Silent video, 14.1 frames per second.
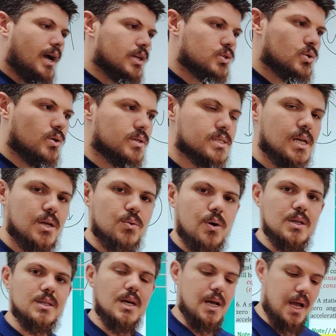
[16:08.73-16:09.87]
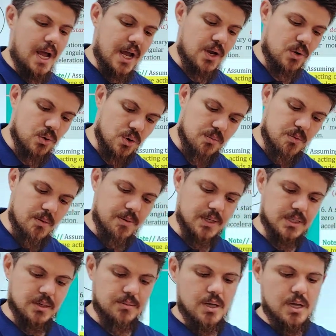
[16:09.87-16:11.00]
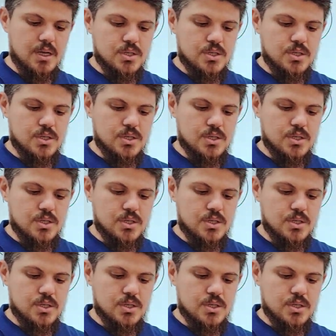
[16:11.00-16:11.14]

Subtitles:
At constant what? Angular momentum.